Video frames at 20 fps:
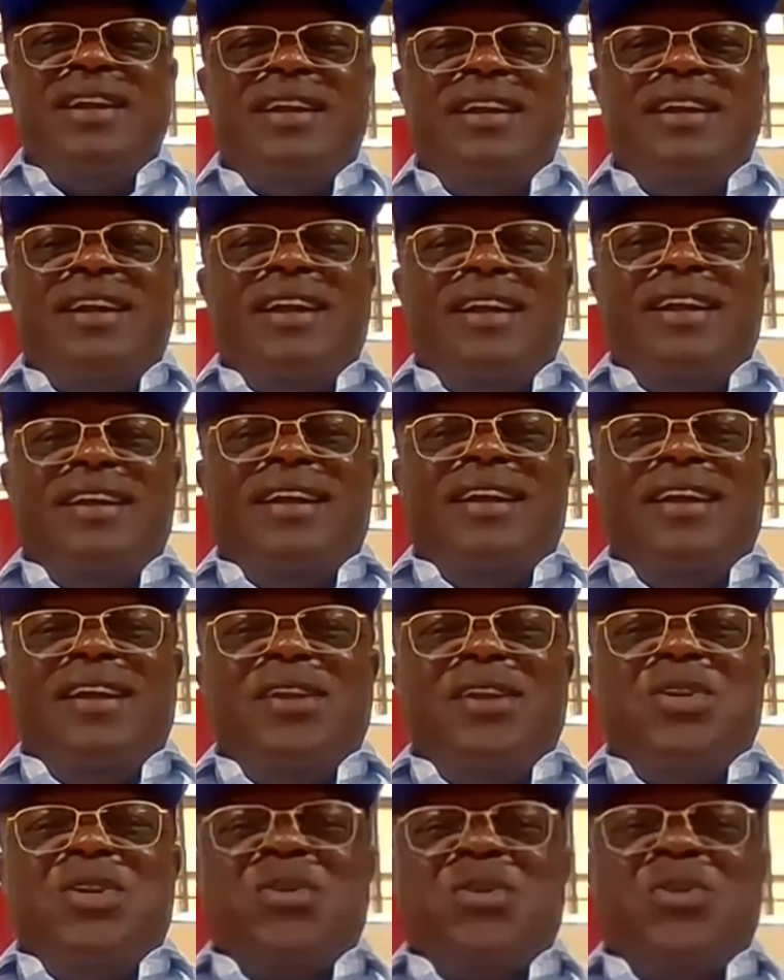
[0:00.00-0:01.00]
And
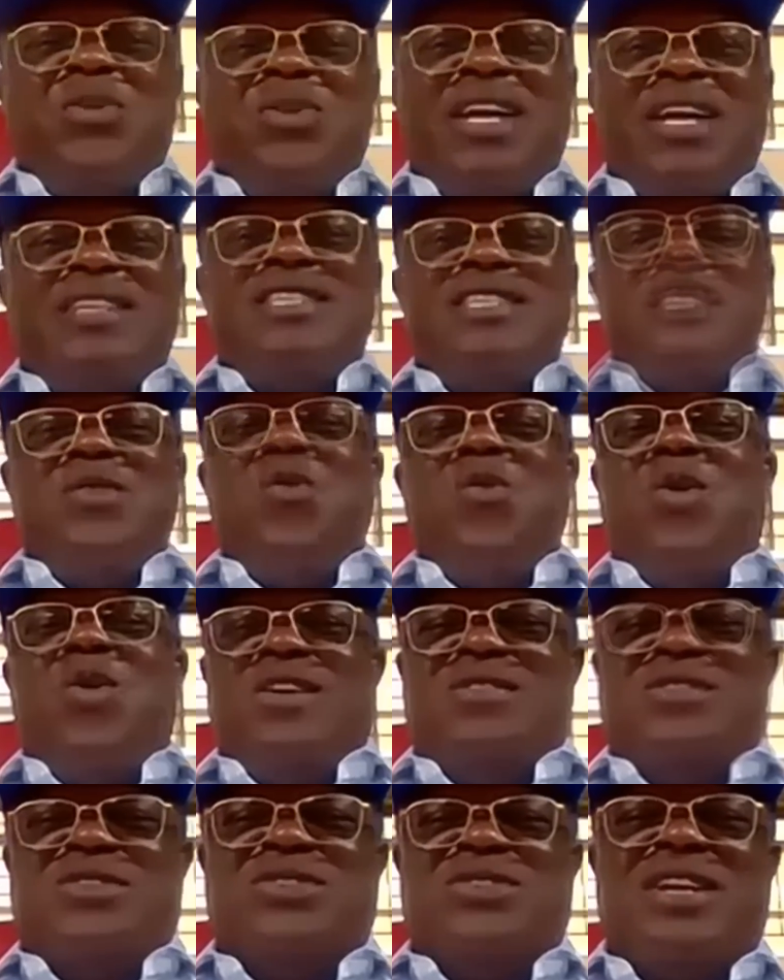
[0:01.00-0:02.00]
uh, it,
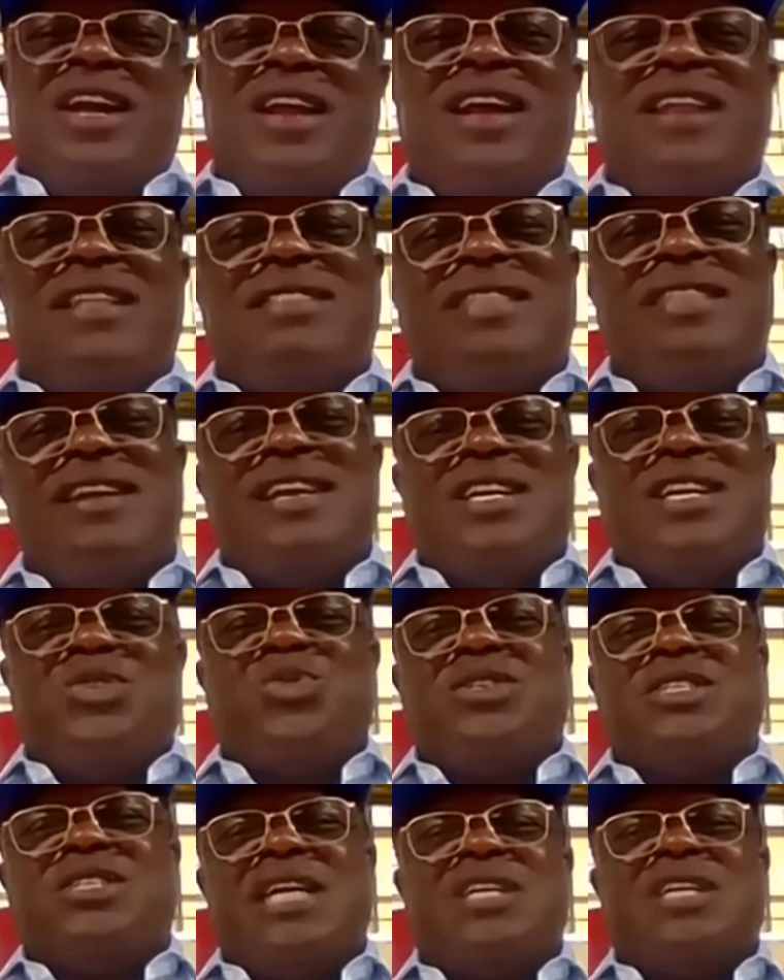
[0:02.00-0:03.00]
they didn't warn us. And
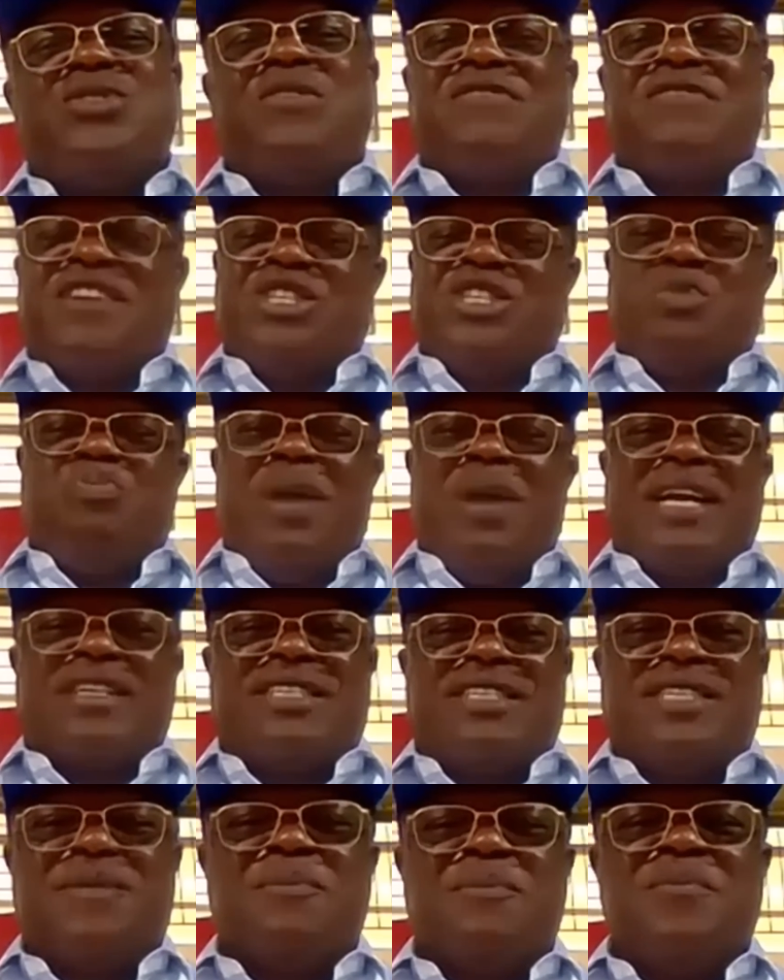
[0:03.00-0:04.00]
I think it was out
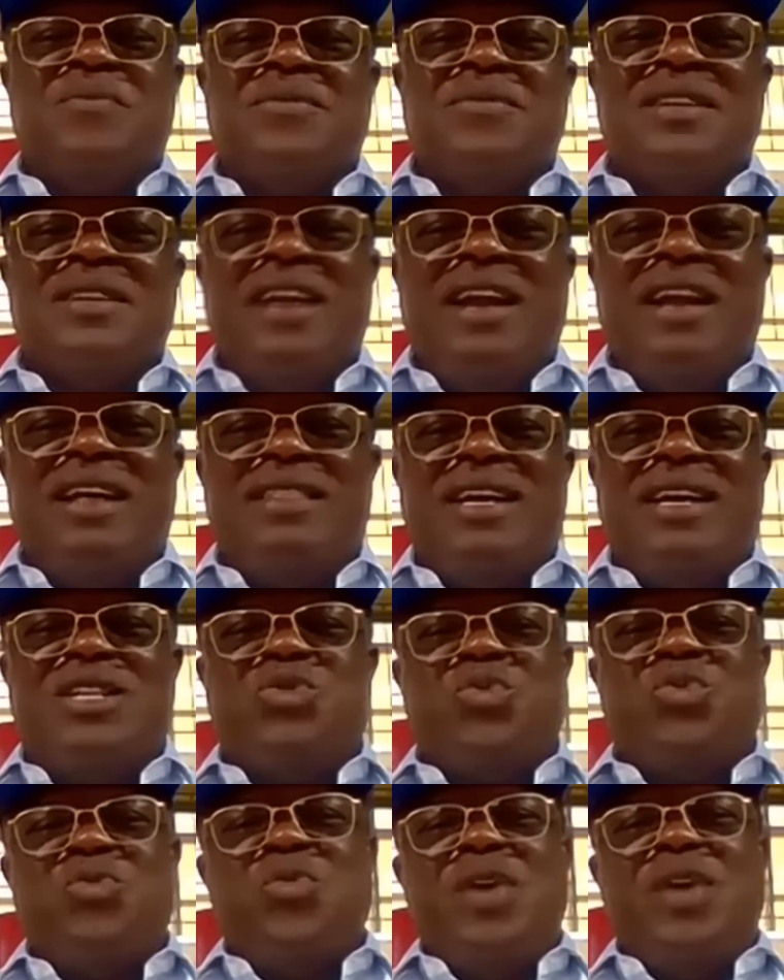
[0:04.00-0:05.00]
of respect
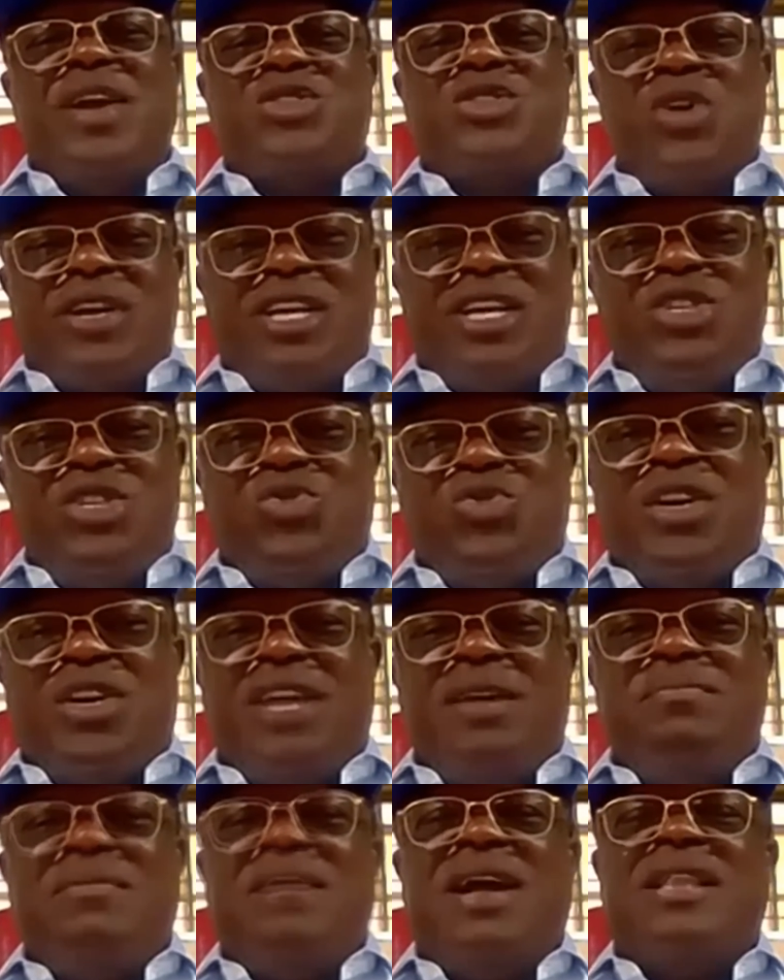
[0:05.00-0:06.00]
yeah, that we were
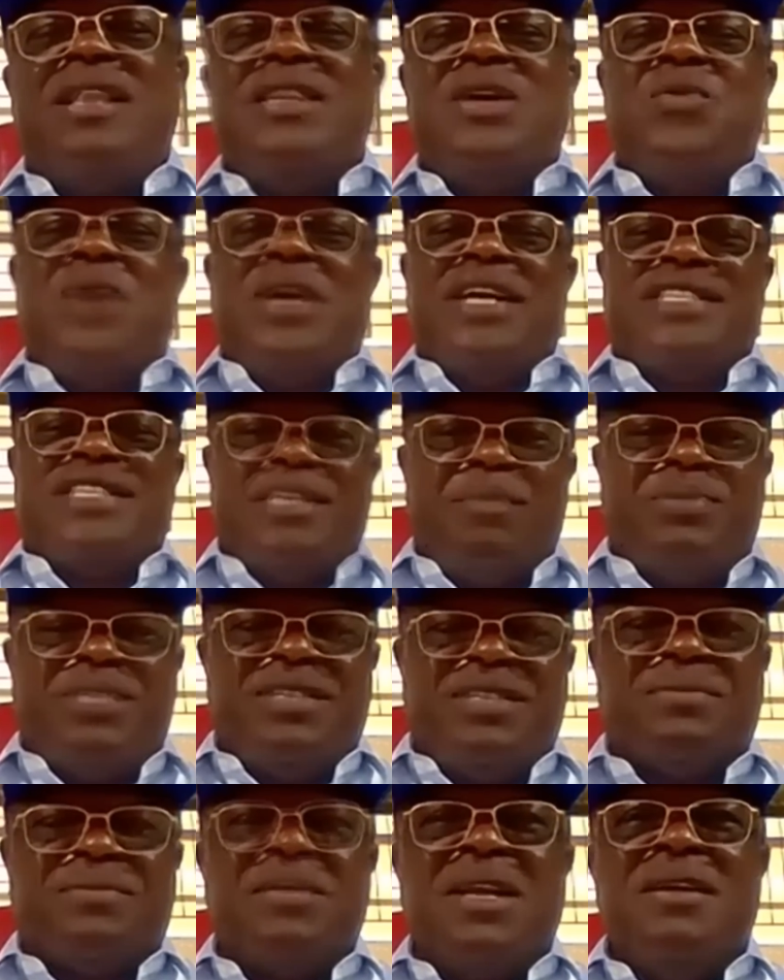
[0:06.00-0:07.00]
talking to them and
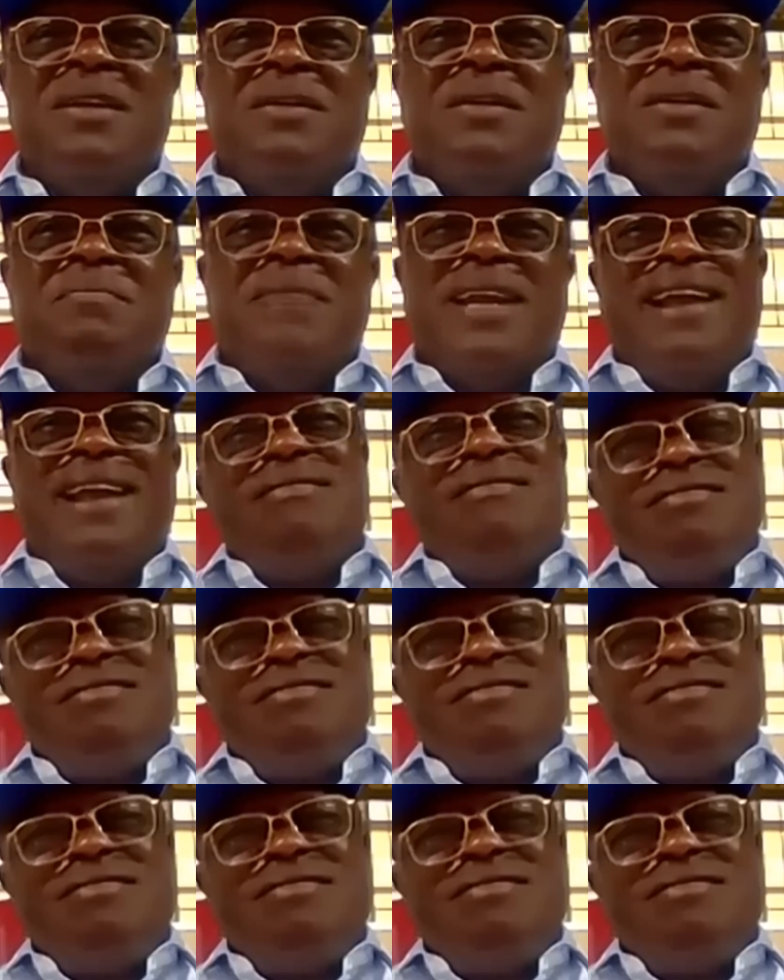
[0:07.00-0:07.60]
they were accepting.